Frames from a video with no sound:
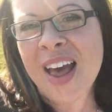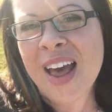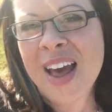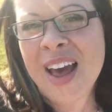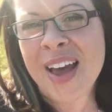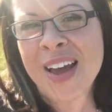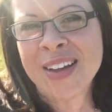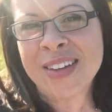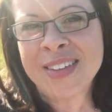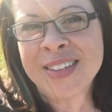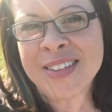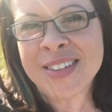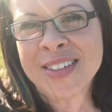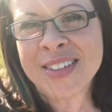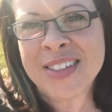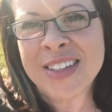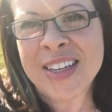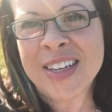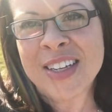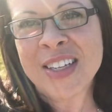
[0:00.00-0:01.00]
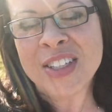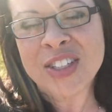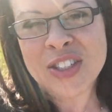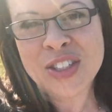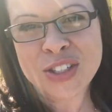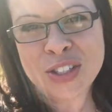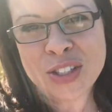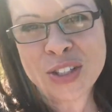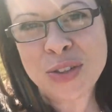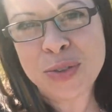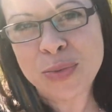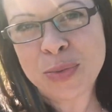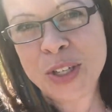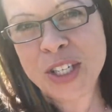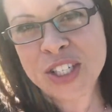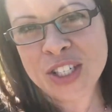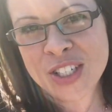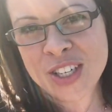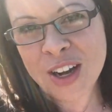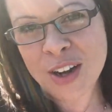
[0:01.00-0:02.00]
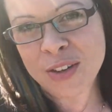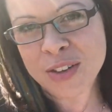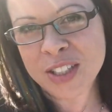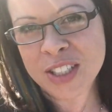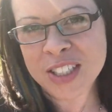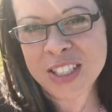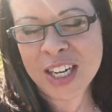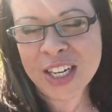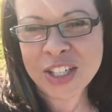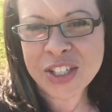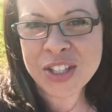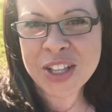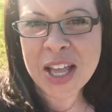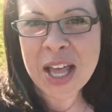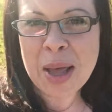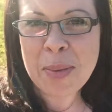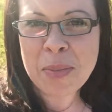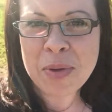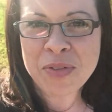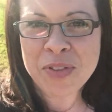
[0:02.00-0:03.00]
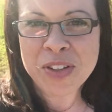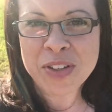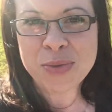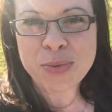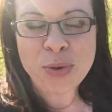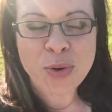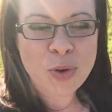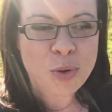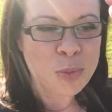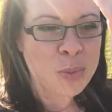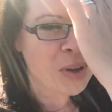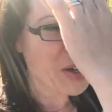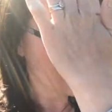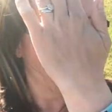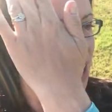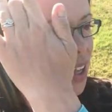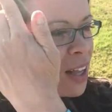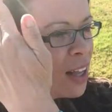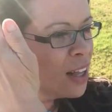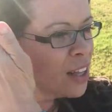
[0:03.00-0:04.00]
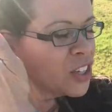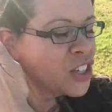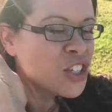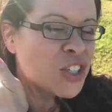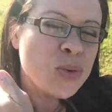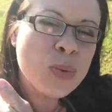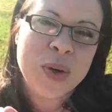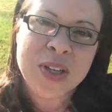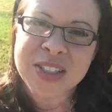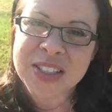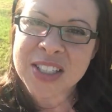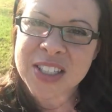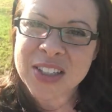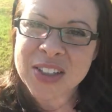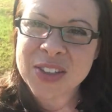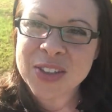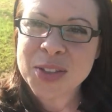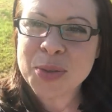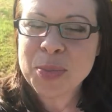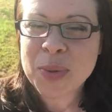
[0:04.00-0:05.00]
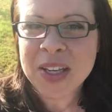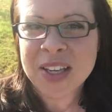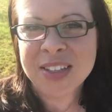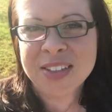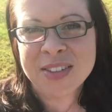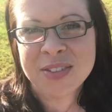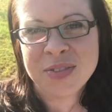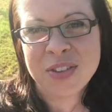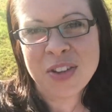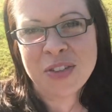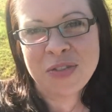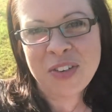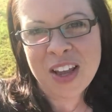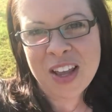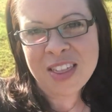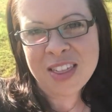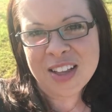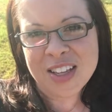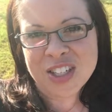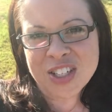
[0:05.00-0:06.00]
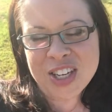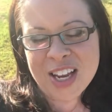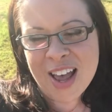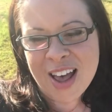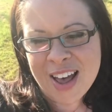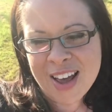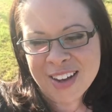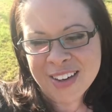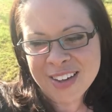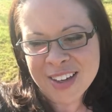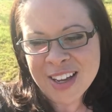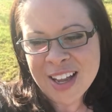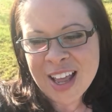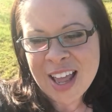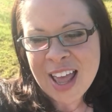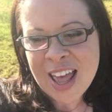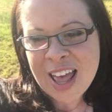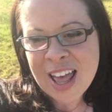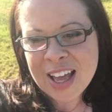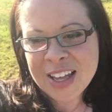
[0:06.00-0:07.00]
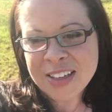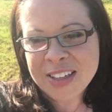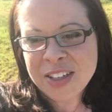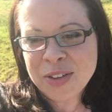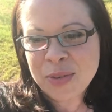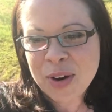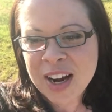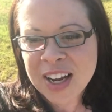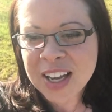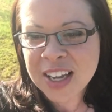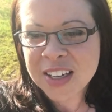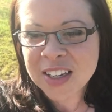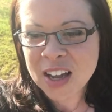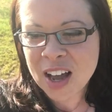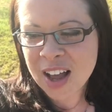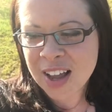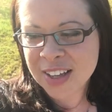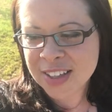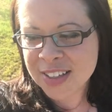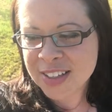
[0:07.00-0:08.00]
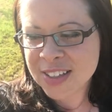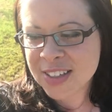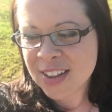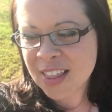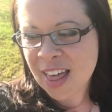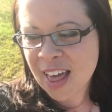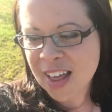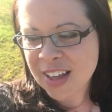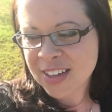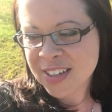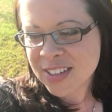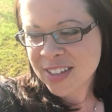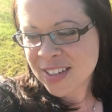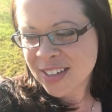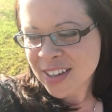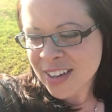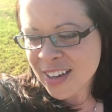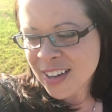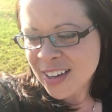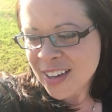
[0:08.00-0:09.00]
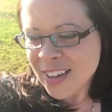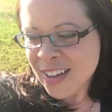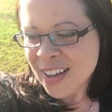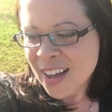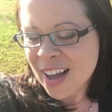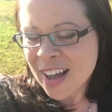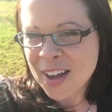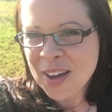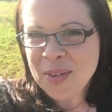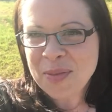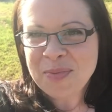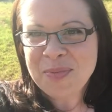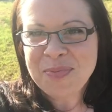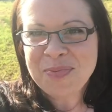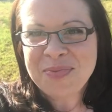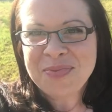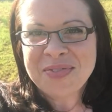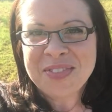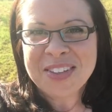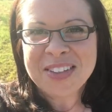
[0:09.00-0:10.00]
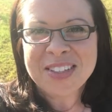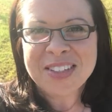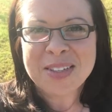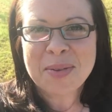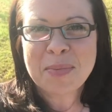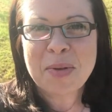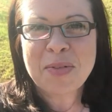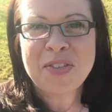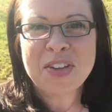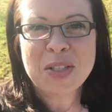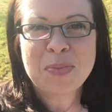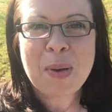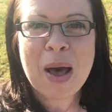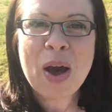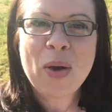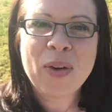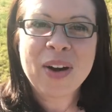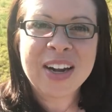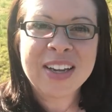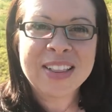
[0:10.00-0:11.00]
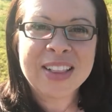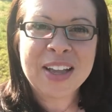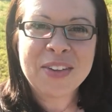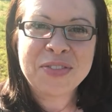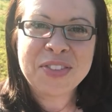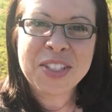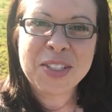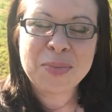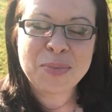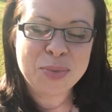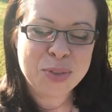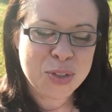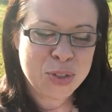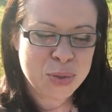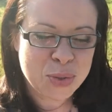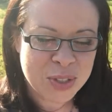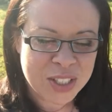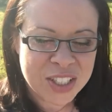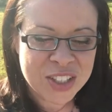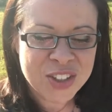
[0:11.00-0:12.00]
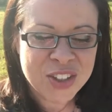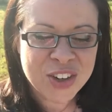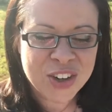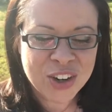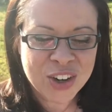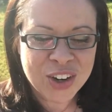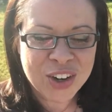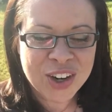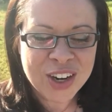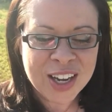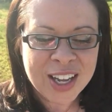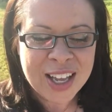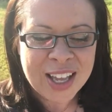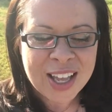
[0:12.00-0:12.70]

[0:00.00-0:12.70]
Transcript: and just reached out to touch the hem of his robe and she was healed because of the faith that she had. And he recognized that um, some of his power had left him to heal her.